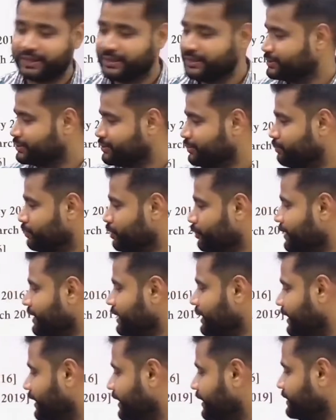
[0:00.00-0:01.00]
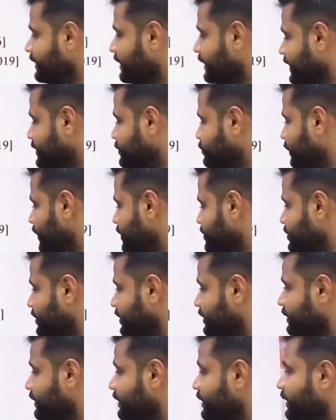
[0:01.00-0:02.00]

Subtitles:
So moving ahead, the next question,